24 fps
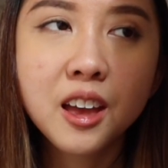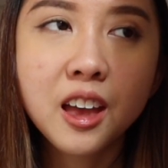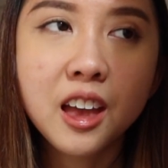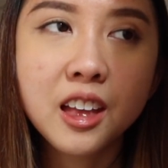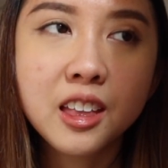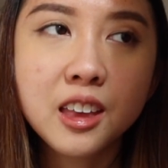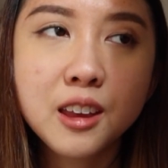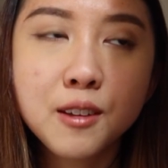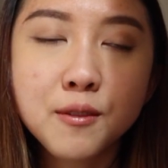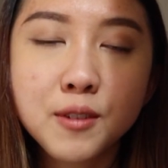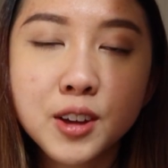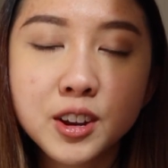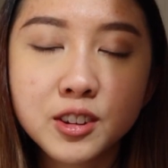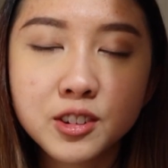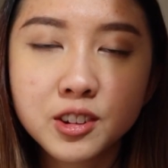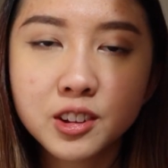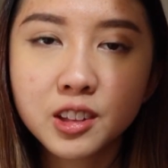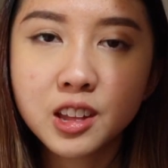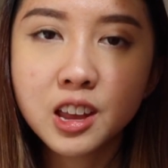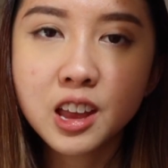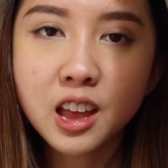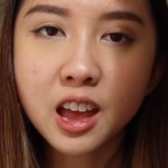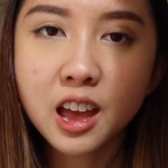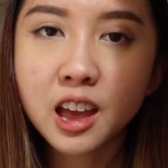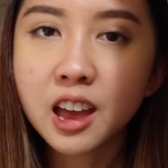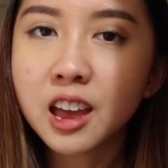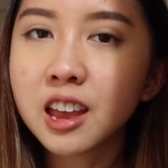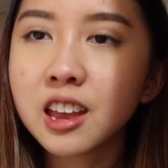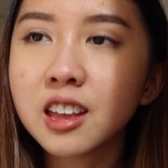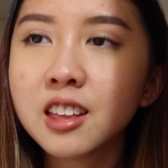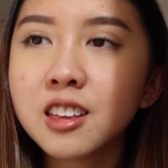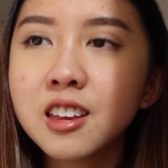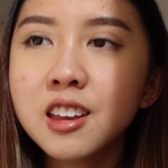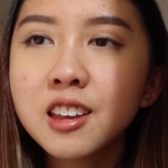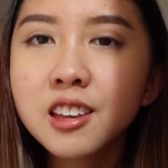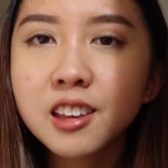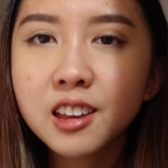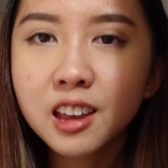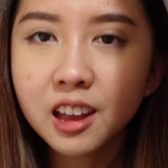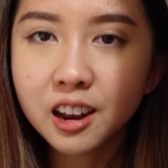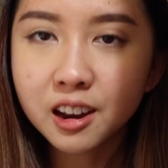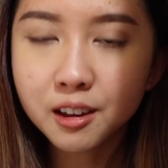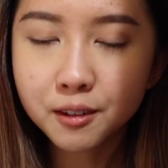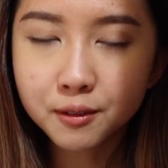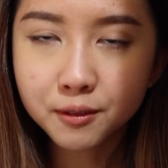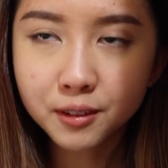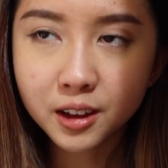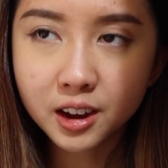And eventually I did
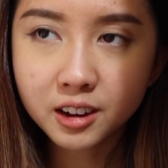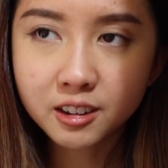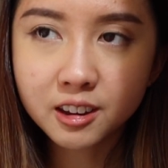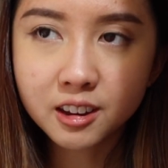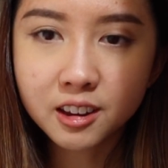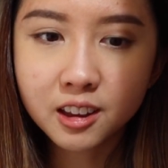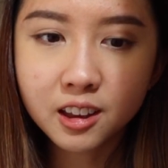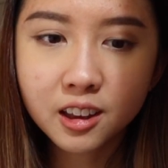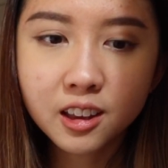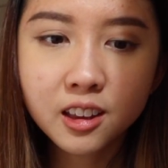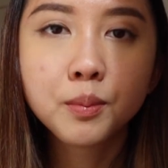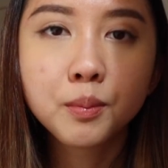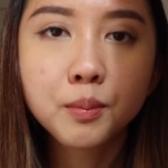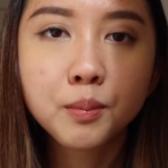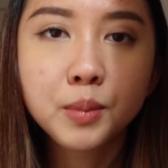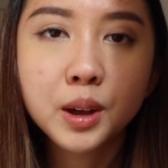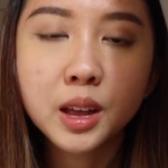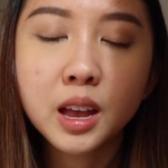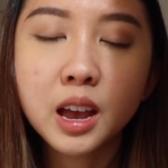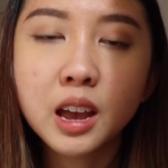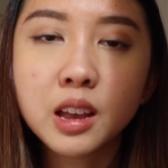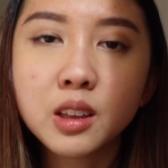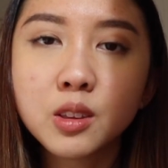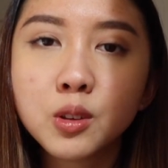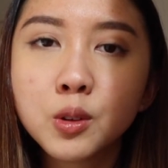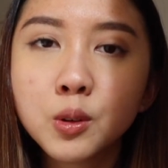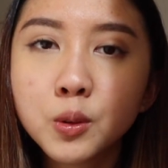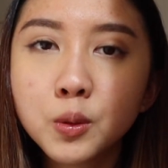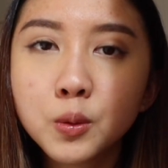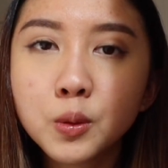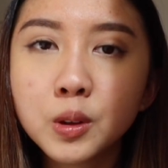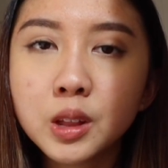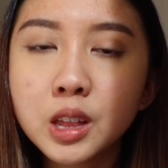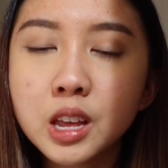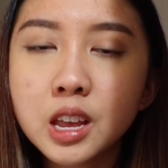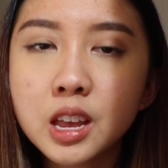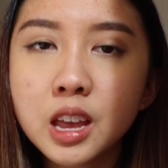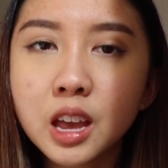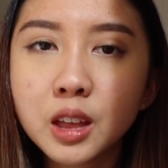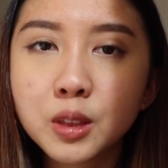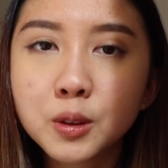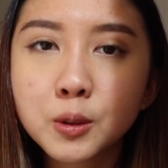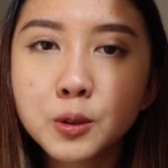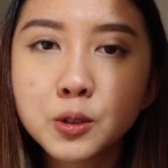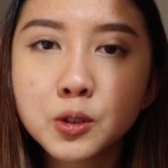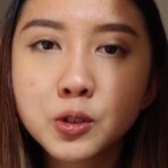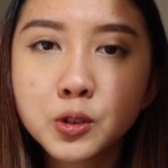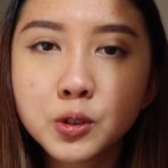get a flight ticket, but I don't really
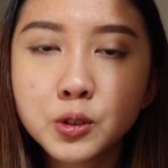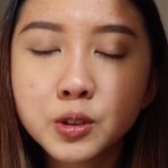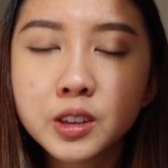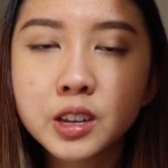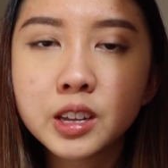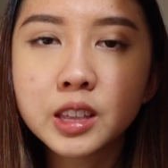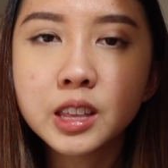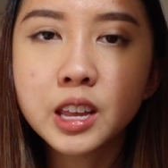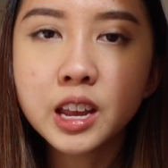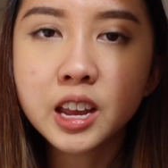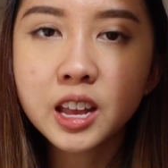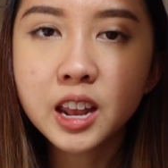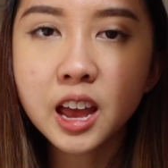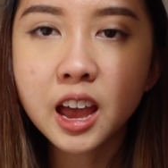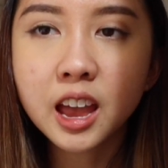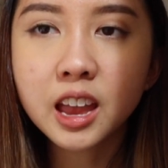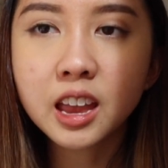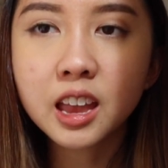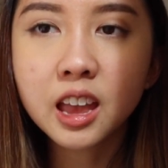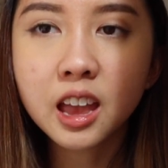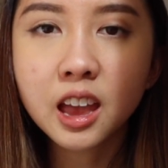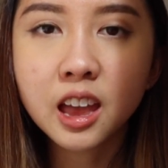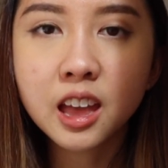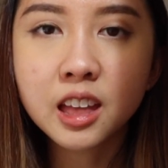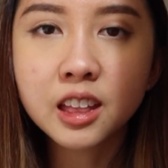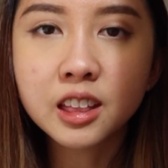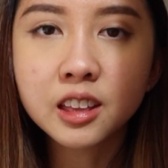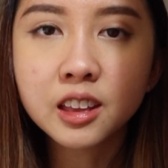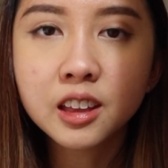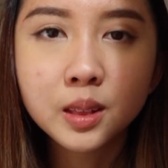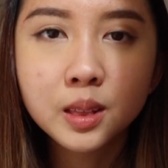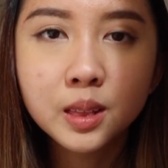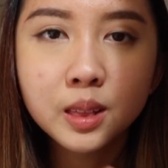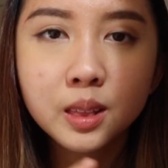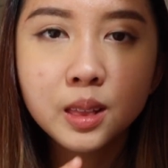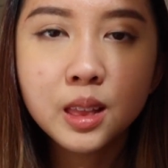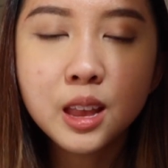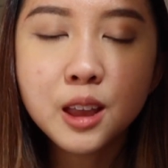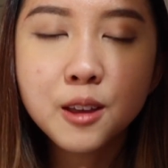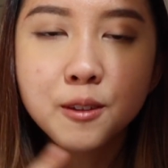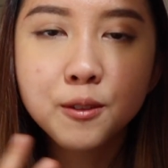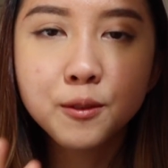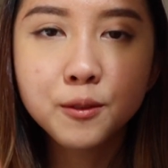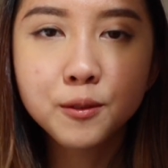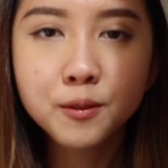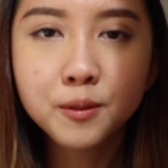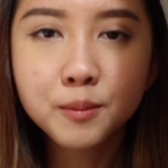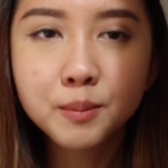get to choose the date I can
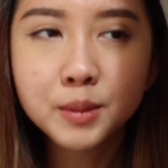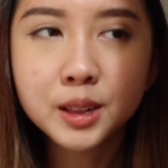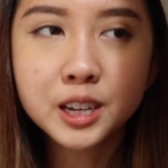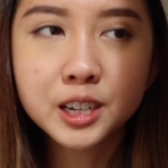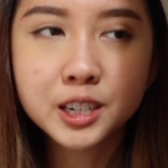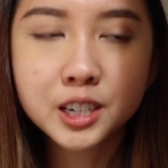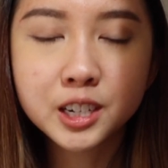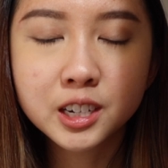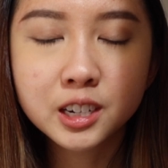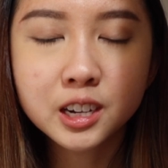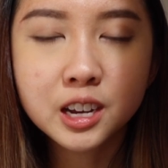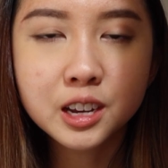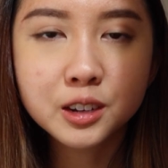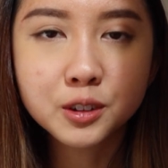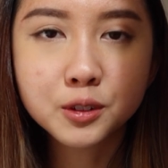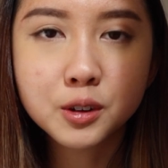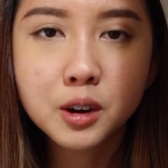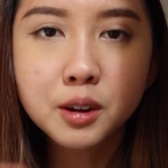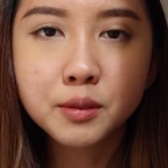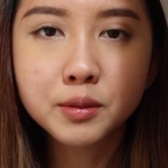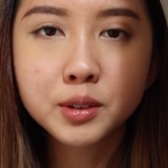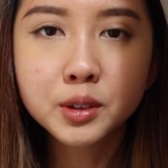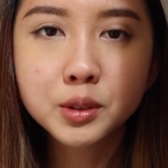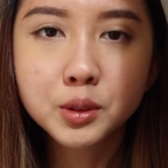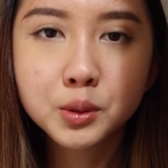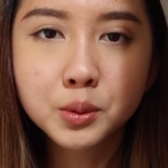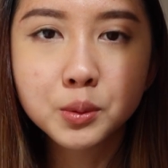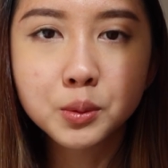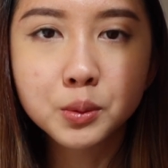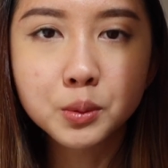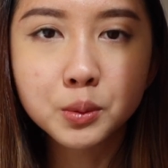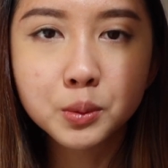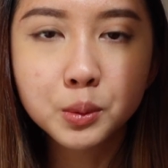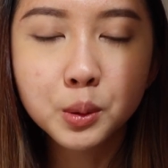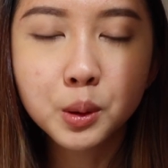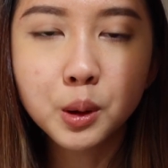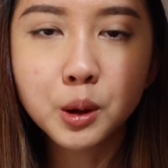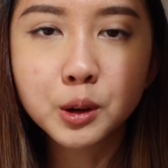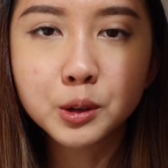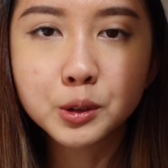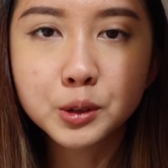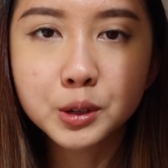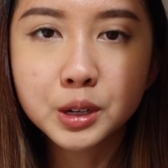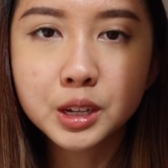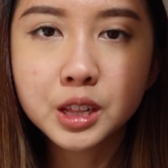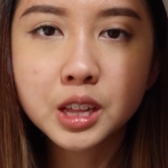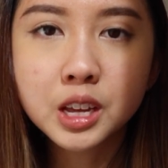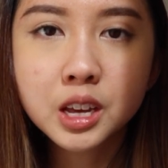leave Malaysia and travel to
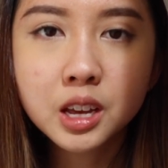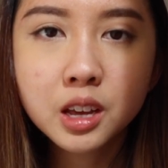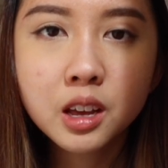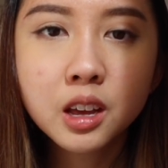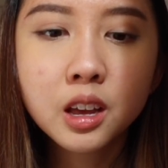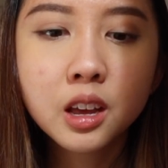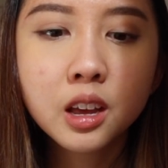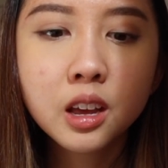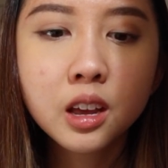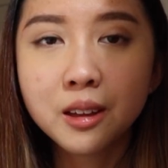Australia.